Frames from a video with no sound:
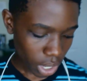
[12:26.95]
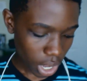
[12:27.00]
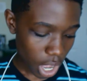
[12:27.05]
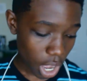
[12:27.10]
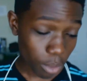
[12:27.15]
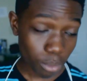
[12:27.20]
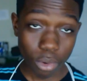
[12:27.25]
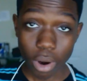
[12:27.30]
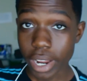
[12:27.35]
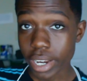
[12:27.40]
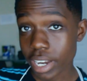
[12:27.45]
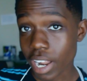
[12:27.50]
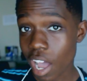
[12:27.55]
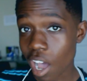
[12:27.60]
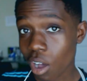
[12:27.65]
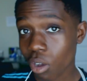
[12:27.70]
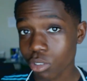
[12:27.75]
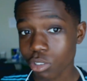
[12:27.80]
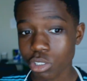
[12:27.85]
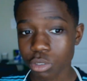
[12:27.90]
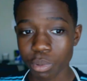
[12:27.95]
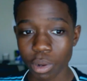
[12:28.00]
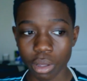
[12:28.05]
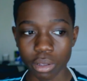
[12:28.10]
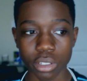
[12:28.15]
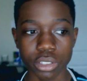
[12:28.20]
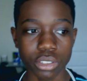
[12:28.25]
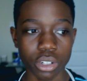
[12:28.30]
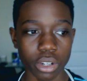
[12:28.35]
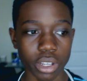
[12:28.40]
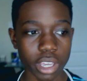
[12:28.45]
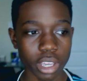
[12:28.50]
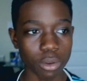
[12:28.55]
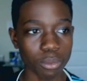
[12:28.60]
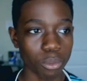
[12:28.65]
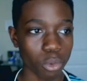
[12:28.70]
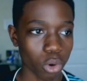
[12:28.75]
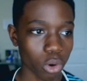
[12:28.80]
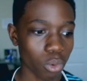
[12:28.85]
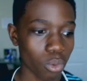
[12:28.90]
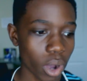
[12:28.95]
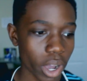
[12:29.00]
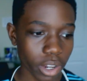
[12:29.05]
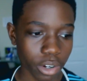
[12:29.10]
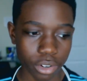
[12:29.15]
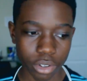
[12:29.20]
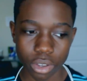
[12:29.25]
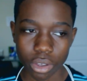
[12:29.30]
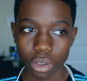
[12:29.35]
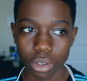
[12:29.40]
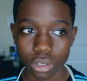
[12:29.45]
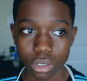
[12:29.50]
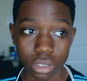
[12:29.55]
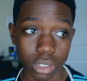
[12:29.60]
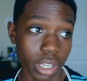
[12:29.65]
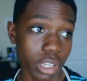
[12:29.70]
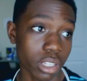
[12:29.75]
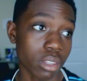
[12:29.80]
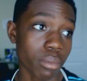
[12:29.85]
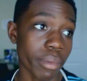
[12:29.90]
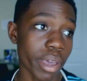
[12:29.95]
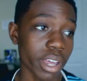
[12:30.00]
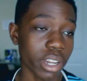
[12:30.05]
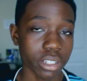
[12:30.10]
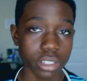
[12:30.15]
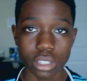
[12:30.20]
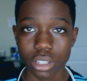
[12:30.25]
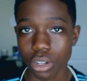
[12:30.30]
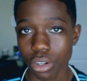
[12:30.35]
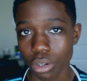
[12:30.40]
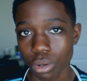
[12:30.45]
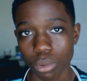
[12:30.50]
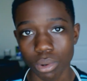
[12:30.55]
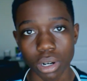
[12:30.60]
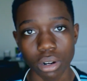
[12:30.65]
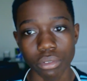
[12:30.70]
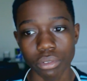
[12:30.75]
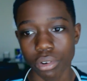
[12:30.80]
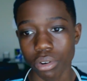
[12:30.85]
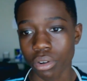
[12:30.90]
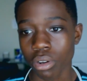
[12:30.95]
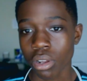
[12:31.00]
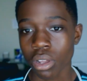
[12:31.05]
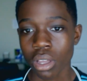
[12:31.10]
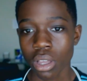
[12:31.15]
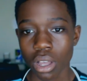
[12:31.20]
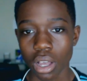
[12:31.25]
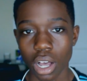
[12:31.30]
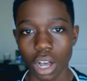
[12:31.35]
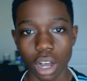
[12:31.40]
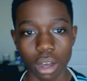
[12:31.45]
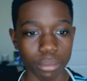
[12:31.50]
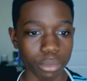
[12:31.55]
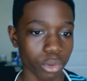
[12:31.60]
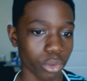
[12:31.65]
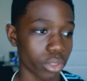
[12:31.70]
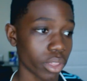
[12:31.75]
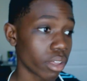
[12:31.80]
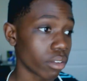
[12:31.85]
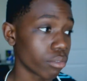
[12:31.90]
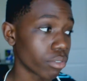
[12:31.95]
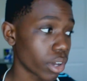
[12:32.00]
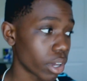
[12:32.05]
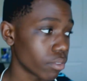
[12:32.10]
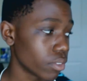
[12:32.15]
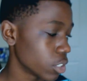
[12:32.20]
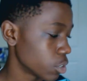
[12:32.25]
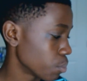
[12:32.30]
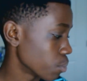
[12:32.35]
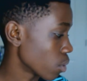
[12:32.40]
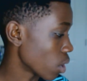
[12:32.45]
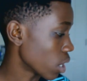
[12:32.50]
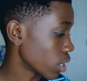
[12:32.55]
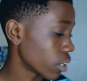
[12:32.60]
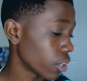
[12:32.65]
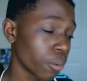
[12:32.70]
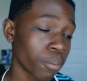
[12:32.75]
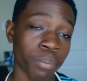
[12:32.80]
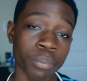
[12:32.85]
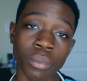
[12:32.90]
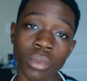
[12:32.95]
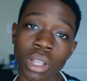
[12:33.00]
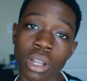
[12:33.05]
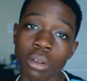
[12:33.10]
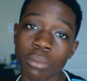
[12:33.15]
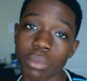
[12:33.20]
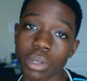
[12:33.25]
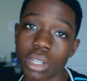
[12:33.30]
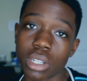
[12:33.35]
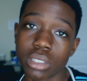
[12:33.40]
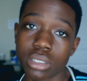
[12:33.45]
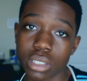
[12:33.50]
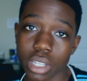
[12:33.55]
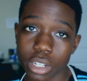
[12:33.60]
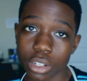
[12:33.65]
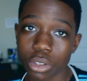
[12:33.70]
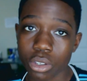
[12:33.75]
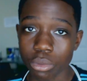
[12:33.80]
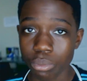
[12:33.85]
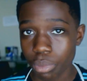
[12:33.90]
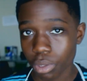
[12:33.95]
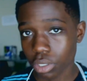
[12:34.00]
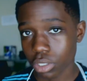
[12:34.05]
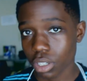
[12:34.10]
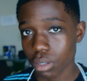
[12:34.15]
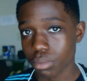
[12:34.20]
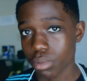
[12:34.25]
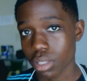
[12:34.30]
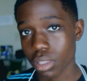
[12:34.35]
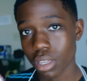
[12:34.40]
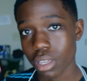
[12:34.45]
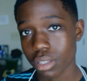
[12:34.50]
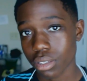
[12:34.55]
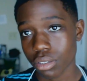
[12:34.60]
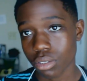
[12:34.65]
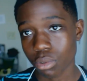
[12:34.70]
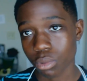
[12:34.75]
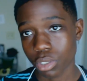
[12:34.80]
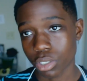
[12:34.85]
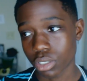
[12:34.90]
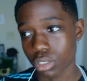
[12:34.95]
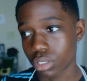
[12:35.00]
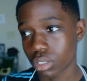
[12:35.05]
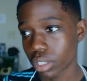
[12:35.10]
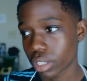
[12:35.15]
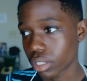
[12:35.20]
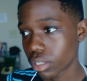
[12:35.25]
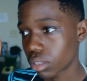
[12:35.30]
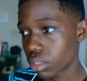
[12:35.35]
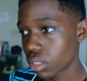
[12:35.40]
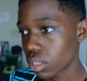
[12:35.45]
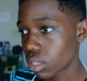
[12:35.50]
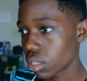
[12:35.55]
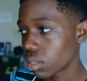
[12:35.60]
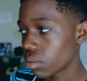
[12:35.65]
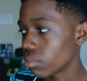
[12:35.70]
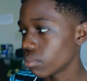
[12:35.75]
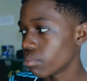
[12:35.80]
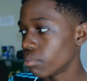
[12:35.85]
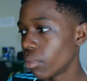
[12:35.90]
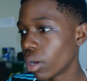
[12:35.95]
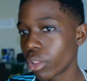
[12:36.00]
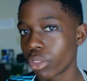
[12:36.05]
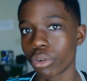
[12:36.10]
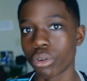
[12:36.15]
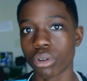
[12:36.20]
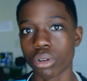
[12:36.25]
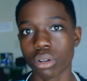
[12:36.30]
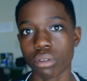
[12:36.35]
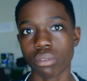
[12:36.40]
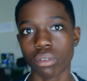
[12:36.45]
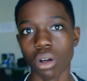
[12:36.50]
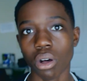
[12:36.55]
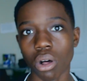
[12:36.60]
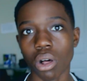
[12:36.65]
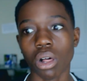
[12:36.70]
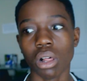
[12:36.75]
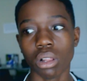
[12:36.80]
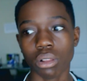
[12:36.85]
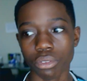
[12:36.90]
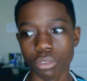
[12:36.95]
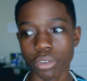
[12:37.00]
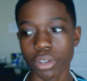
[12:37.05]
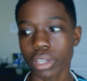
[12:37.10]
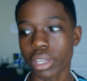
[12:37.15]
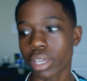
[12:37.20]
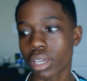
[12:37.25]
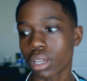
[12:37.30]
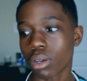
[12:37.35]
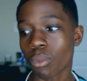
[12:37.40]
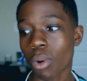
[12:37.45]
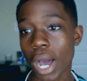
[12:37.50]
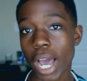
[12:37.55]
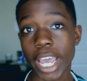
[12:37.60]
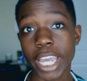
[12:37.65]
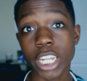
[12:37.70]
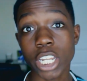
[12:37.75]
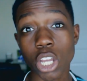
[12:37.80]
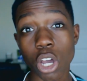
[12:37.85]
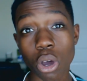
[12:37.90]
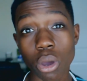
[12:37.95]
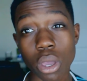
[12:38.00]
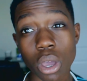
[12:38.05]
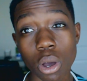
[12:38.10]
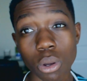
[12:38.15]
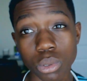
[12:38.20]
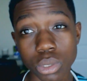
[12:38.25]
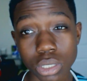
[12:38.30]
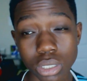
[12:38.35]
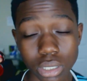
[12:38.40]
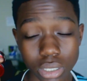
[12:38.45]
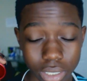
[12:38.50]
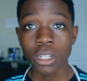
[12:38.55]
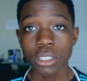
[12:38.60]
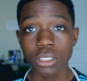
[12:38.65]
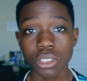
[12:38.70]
Right now, you should probably start getting more wider yo-yos like the Manatee or whatever, or the N5 Desperado, because then you can build up to this, which is like the mother of all freaking wide yo-yos.